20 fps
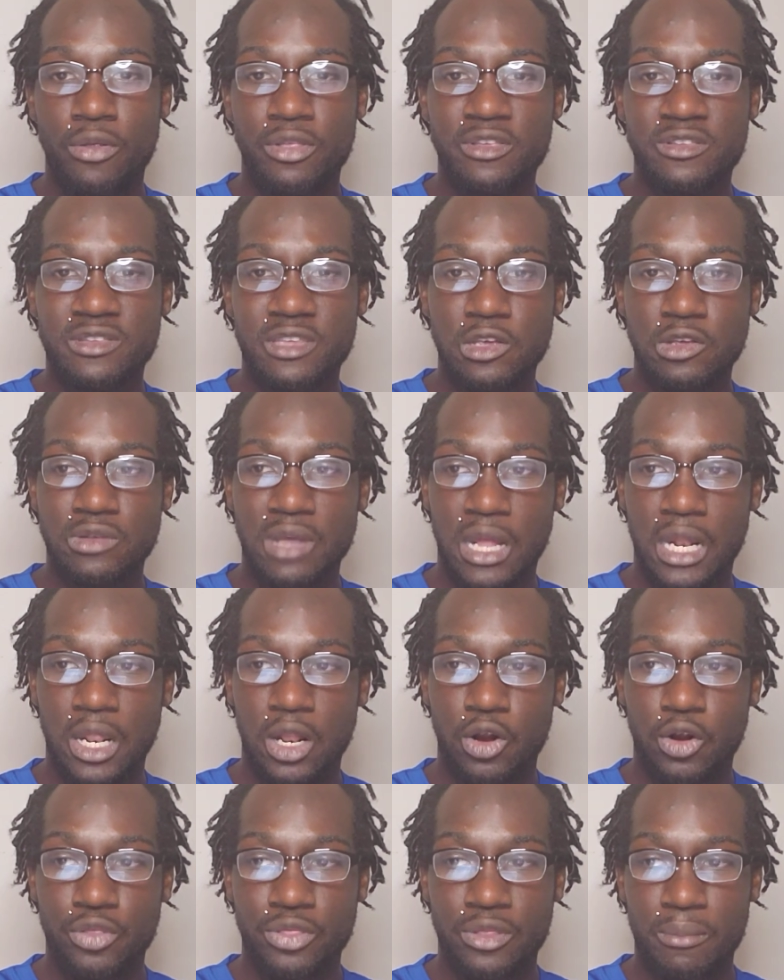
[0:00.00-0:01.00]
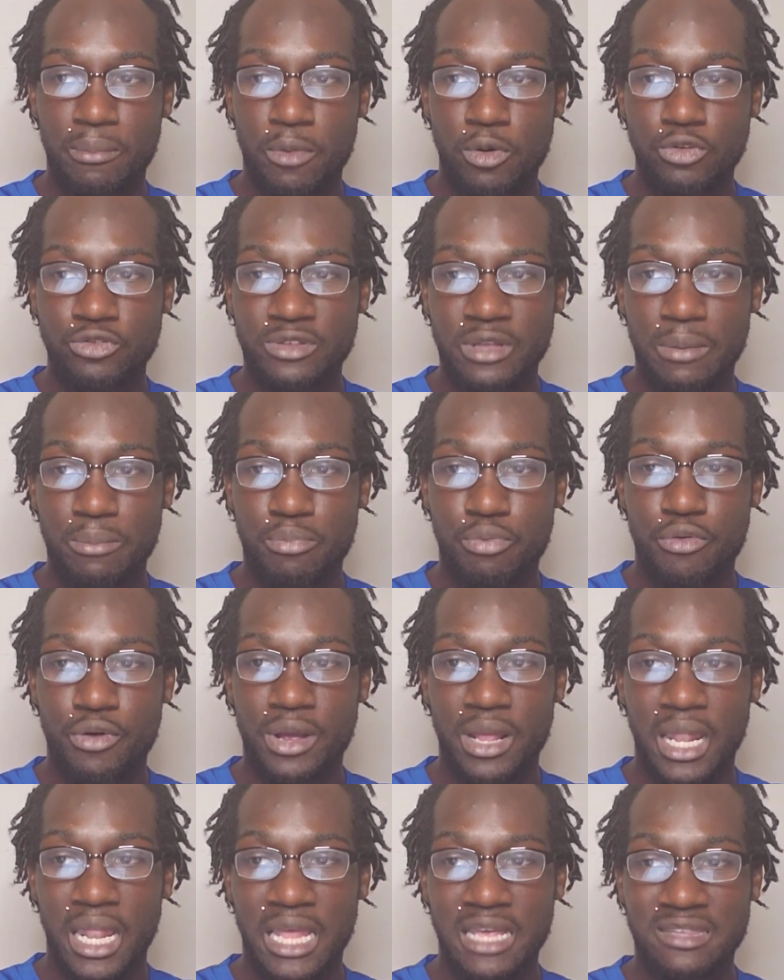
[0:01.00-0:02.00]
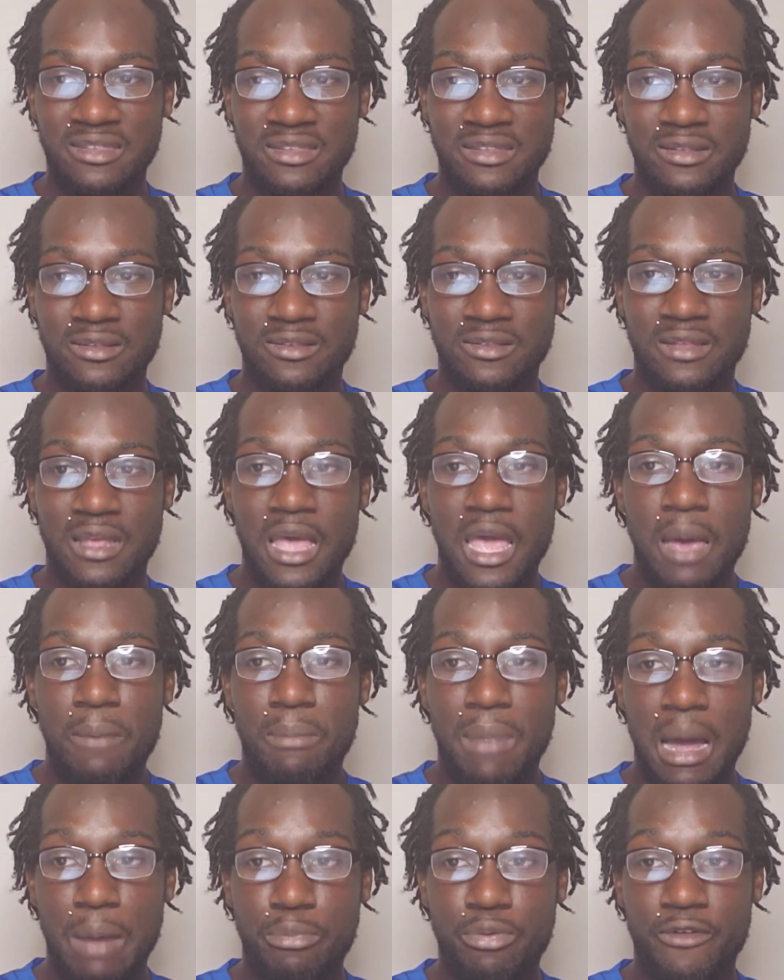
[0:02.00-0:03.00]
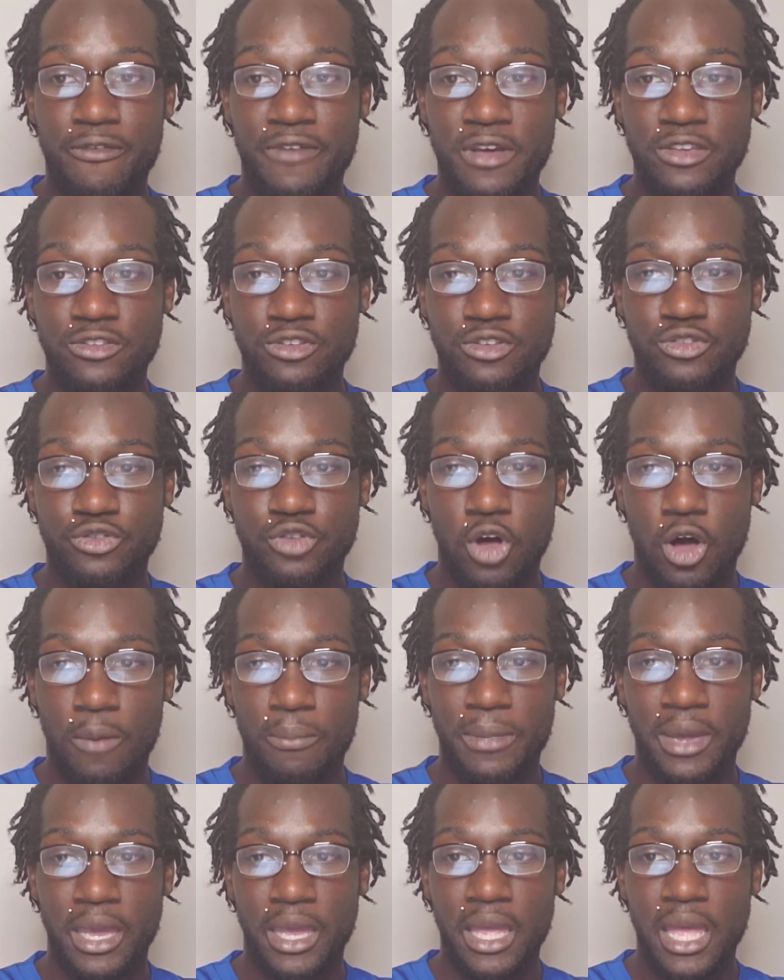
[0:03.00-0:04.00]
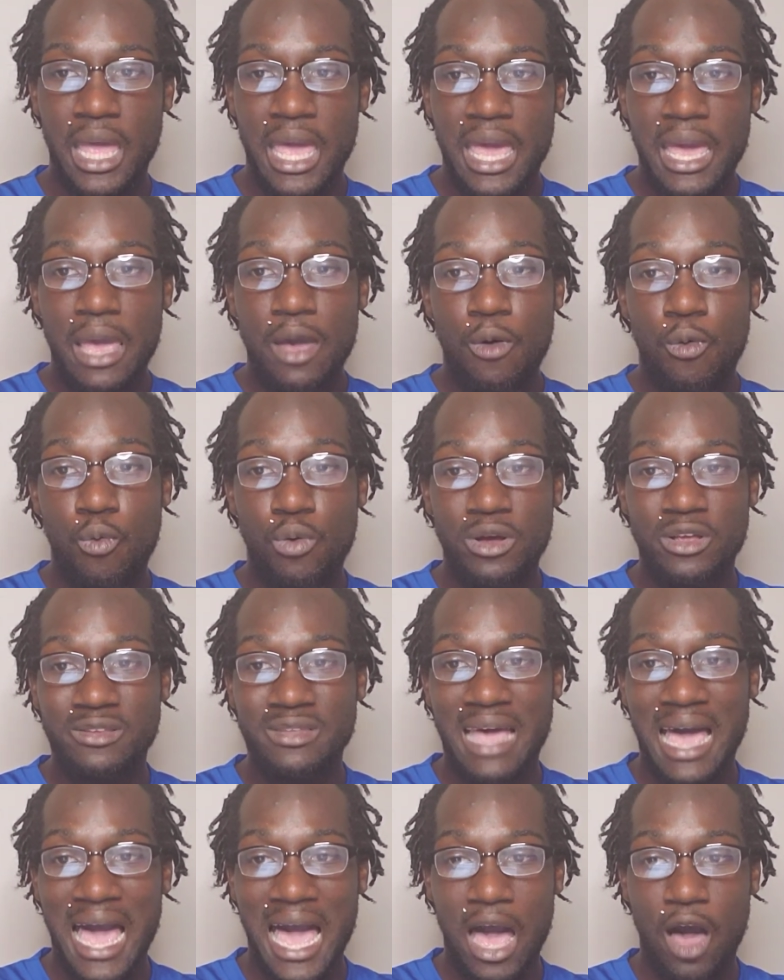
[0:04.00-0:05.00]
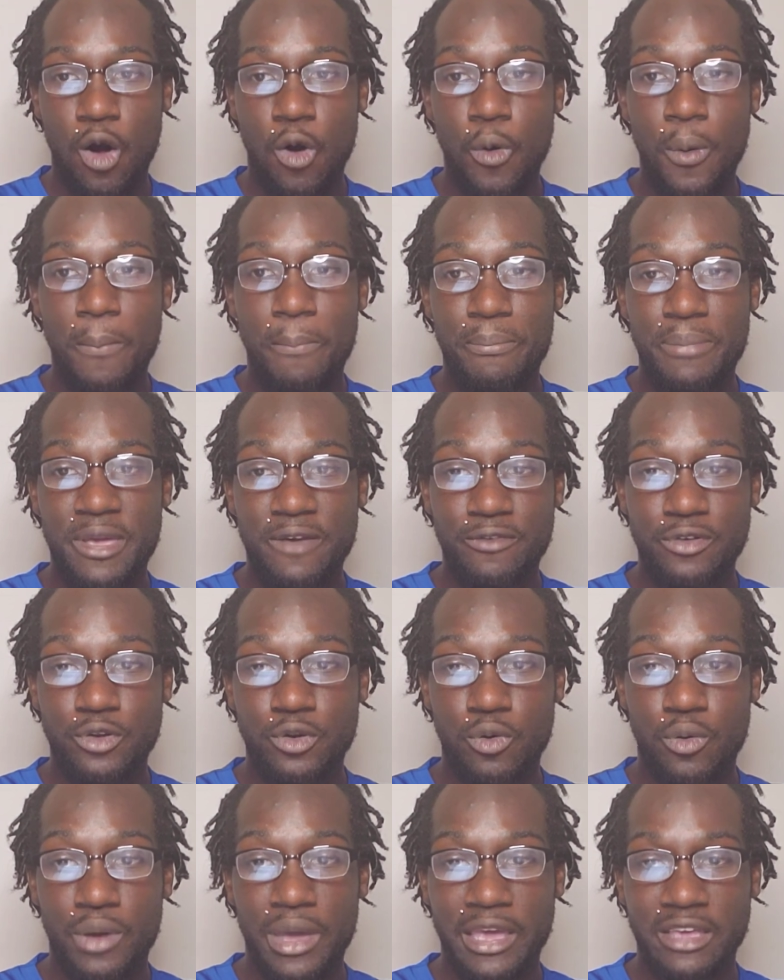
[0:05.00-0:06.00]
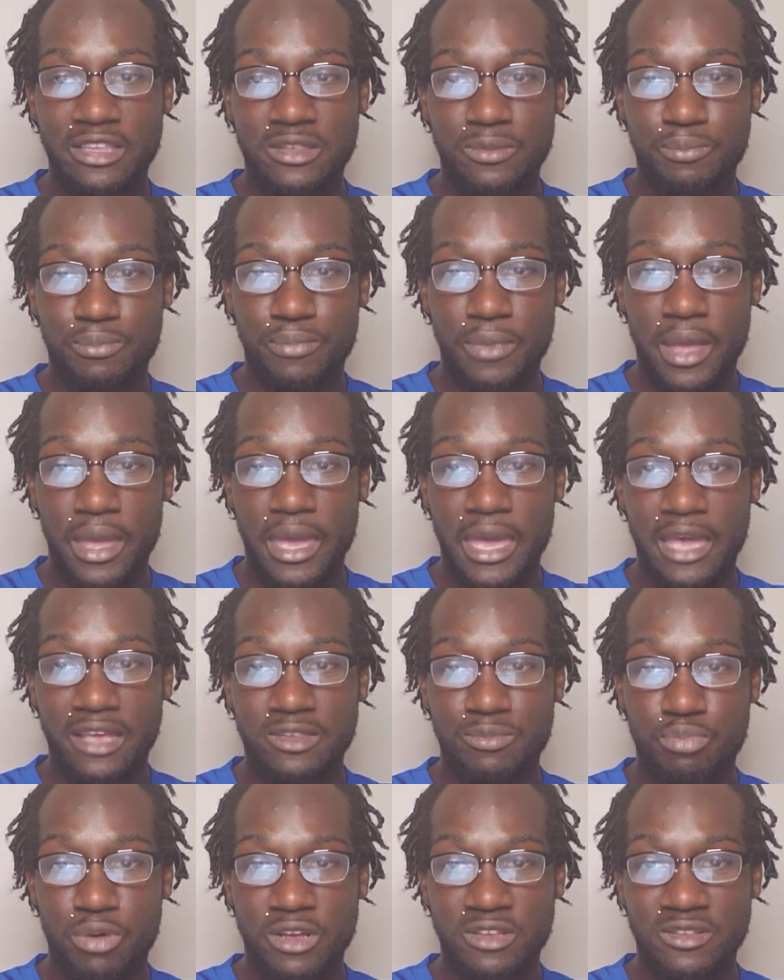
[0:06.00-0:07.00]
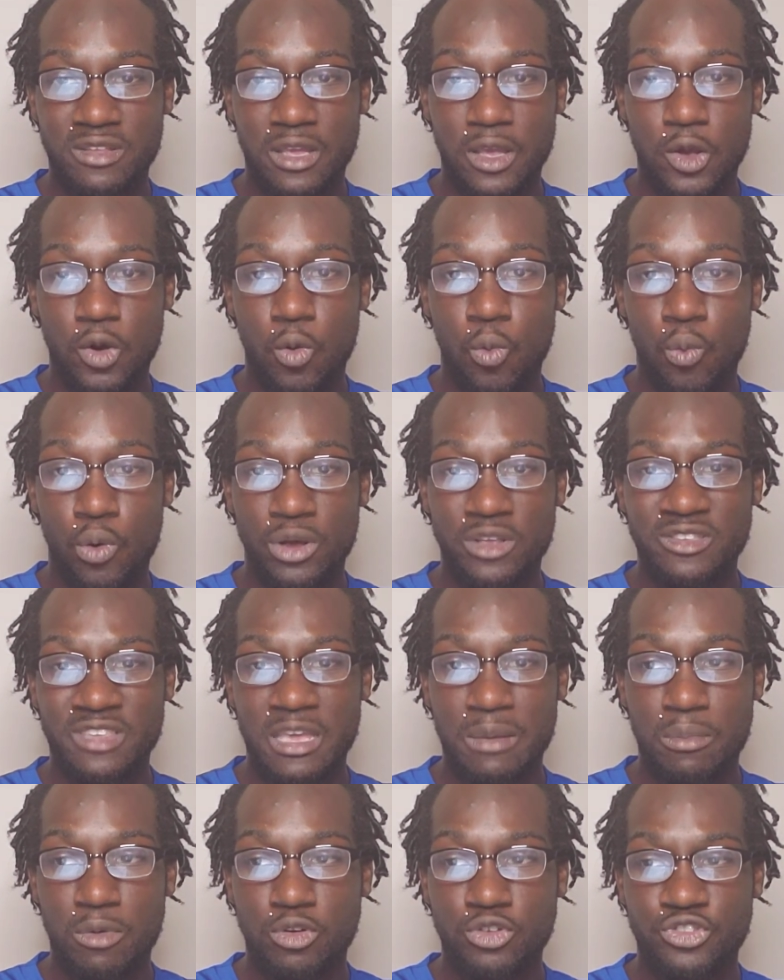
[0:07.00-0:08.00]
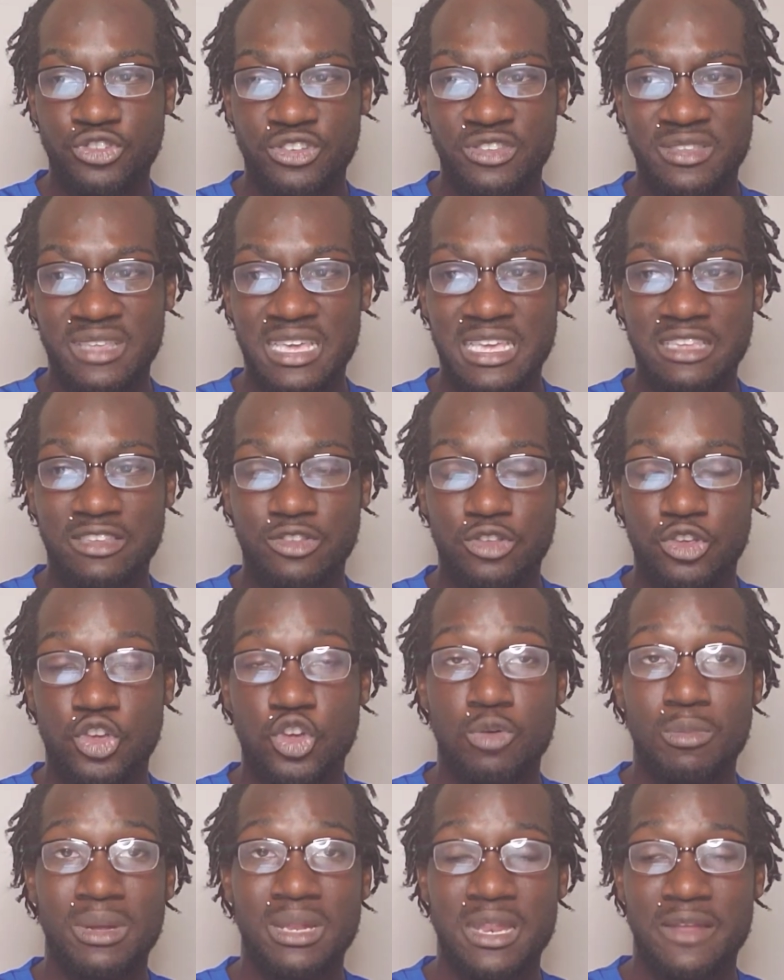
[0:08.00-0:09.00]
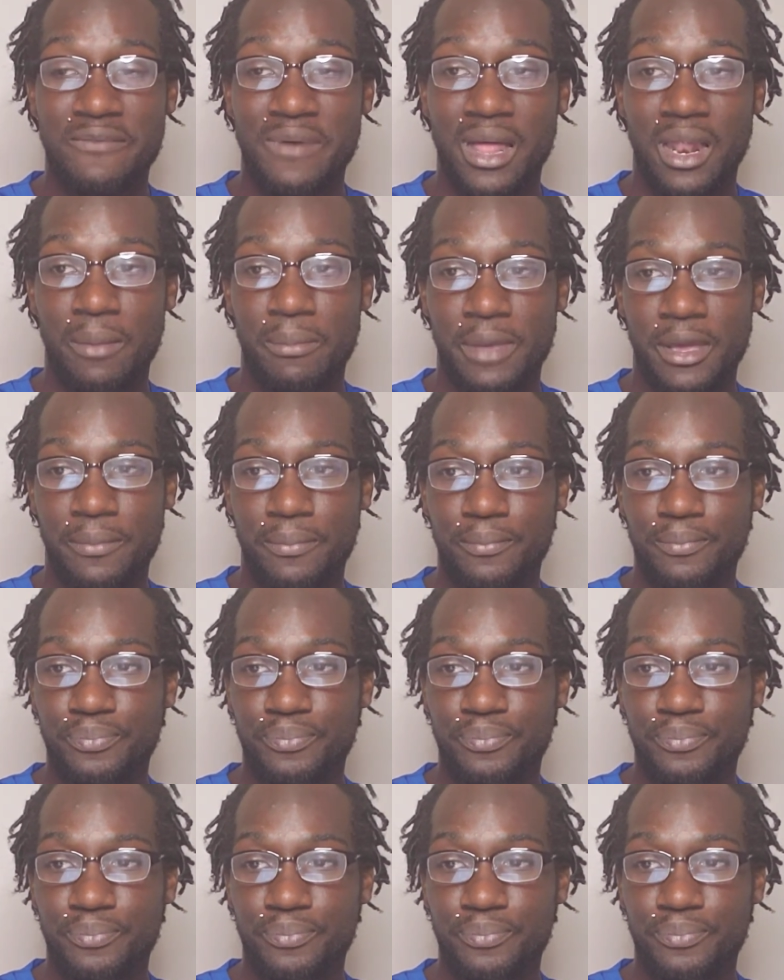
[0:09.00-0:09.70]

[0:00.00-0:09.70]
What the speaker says: the skills I learned, the most important lessons my professors taught me was how pivotal expressing one's emotions is to human development.